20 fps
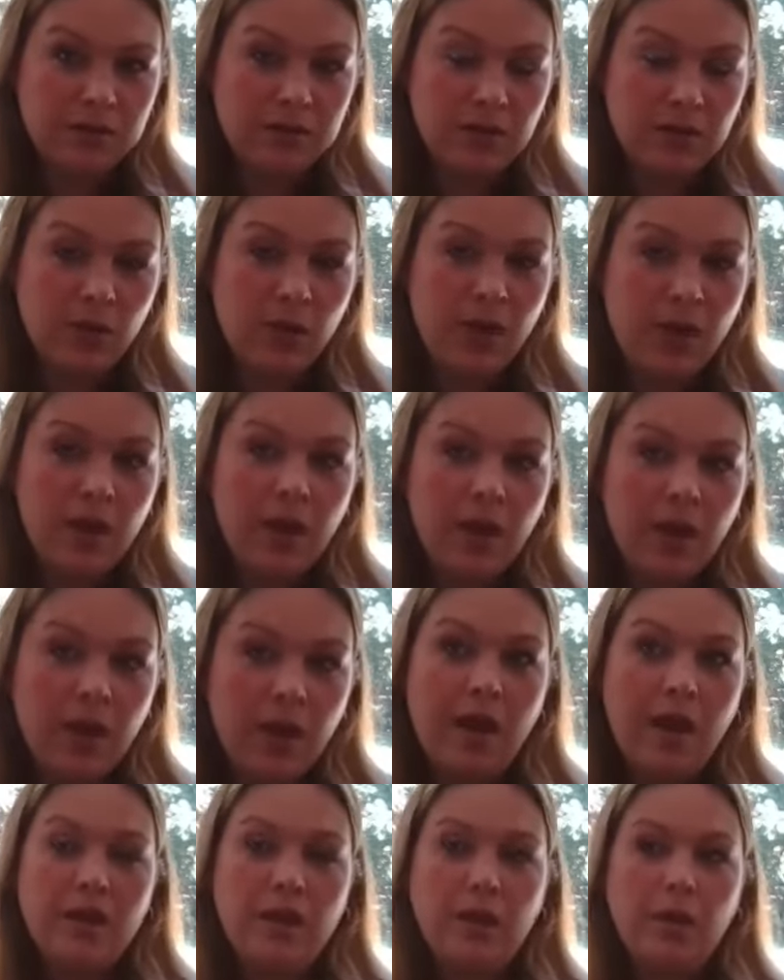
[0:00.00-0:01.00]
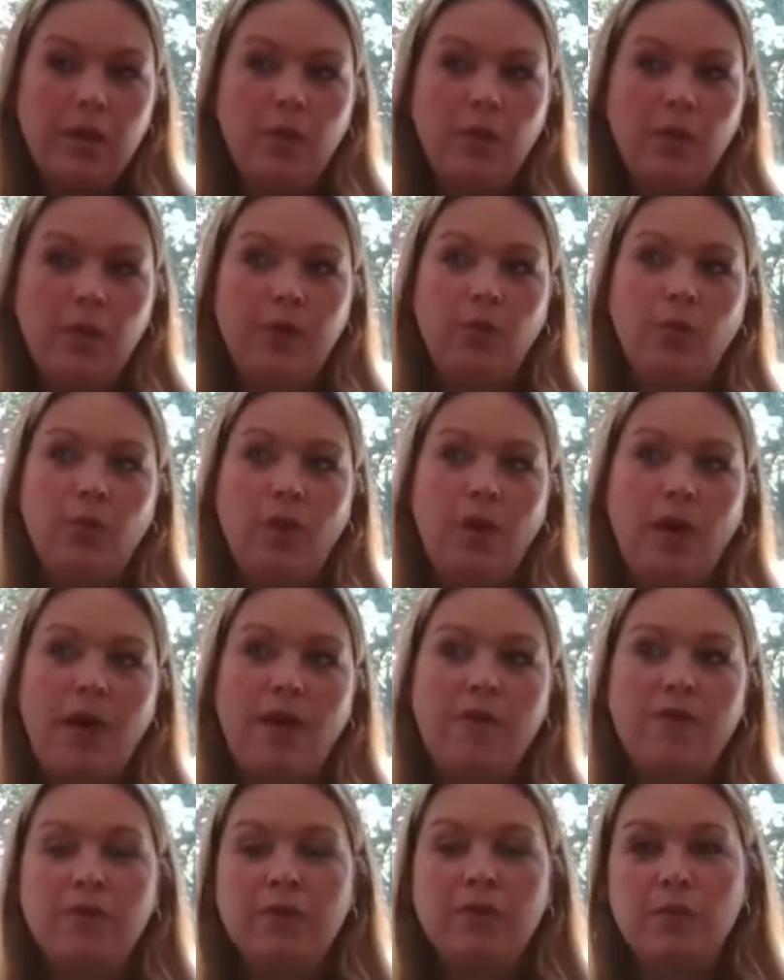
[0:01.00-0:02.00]
So, you know,
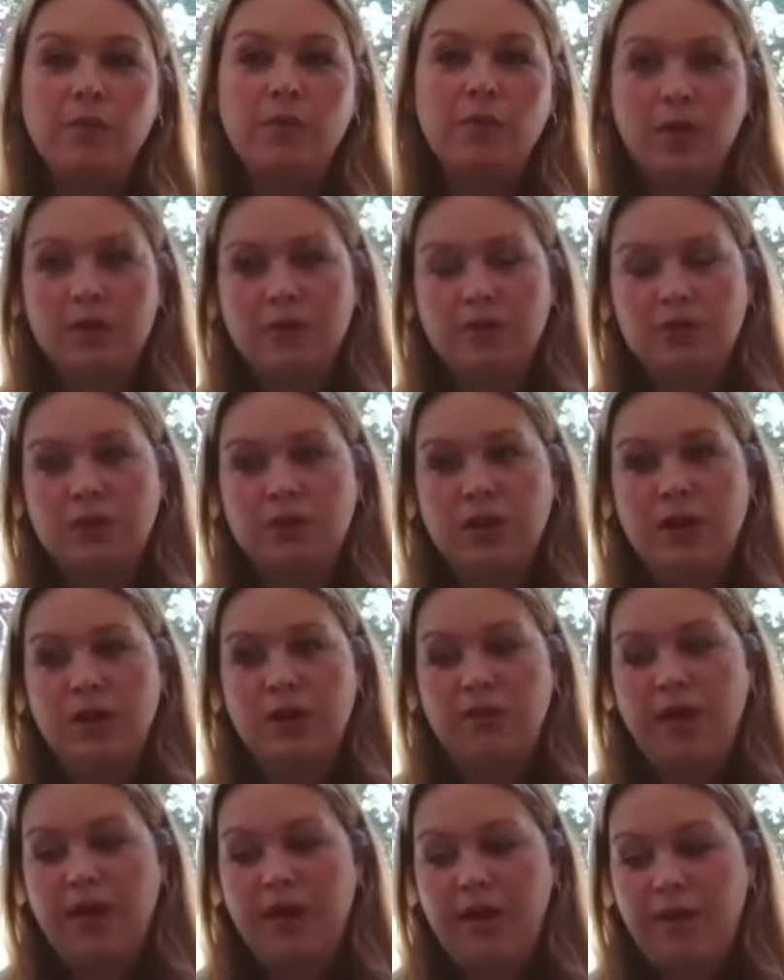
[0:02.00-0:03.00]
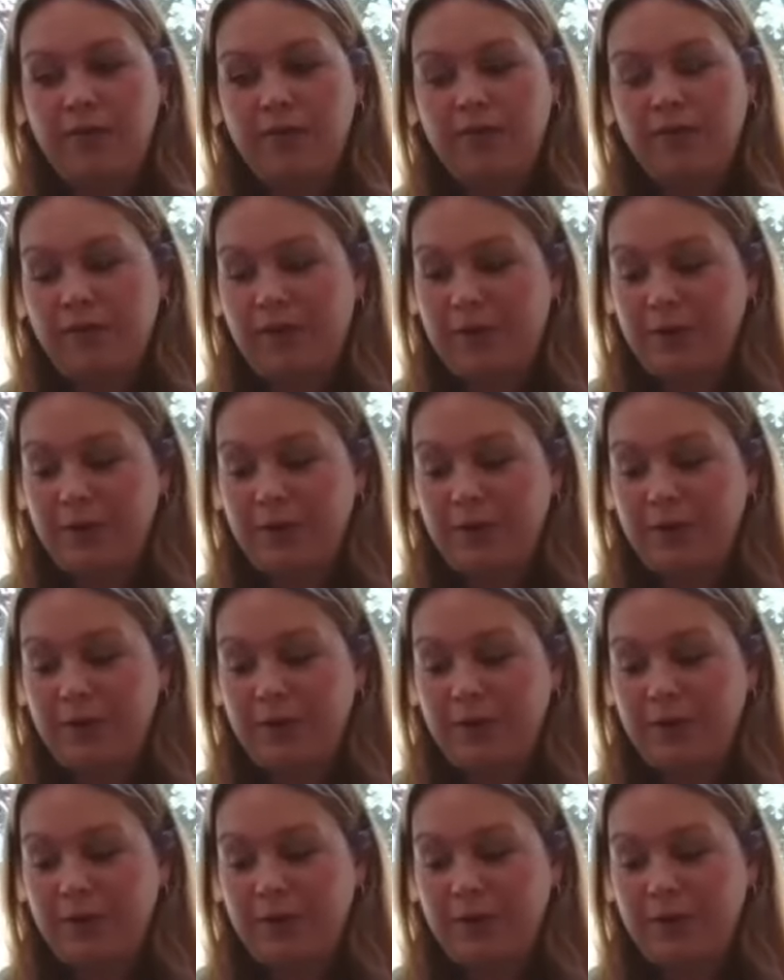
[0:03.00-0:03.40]
everyone should kind of have,